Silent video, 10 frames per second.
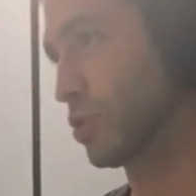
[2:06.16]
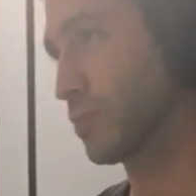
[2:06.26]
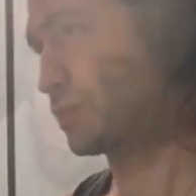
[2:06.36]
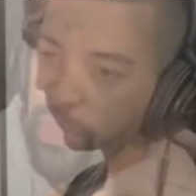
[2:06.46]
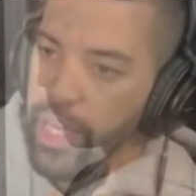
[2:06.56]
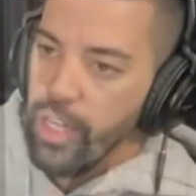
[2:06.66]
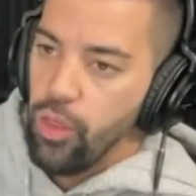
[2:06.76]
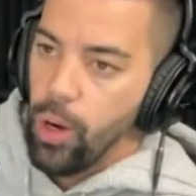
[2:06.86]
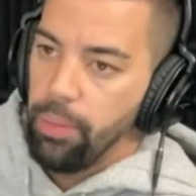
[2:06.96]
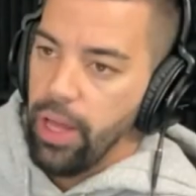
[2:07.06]
I think
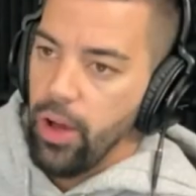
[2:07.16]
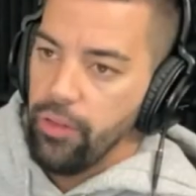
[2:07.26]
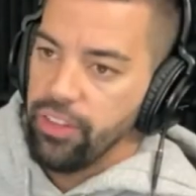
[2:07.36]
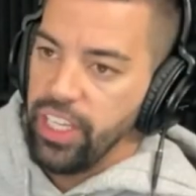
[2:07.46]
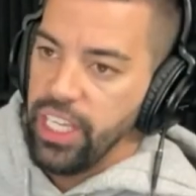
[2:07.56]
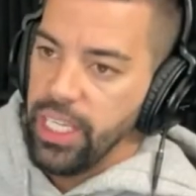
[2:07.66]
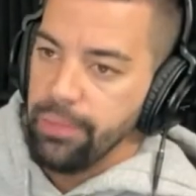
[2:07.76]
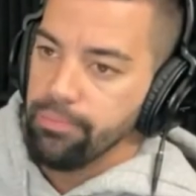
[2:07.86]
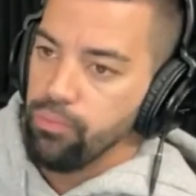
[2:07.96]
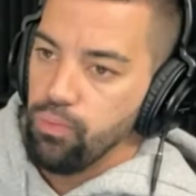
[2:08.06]
they're a playoff
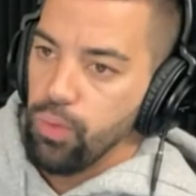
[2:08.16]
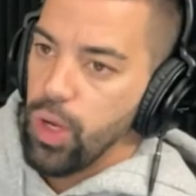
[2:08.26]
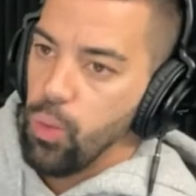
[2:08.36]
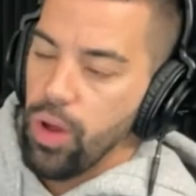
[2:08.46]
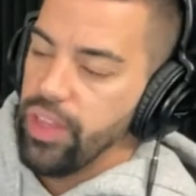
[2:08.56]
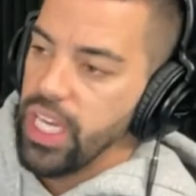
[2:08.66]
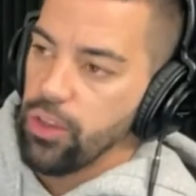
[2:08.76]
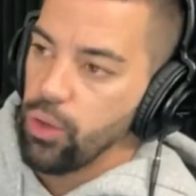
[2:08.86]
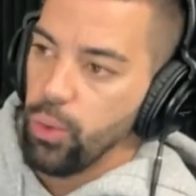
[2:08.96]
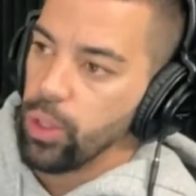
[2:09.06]
team with
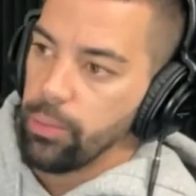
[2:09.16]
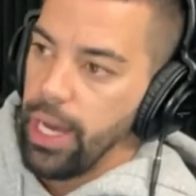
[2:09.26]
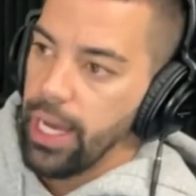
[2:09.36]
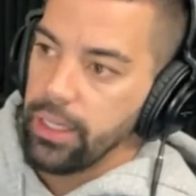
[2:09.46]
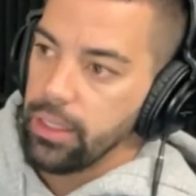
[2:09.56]
either quarterback.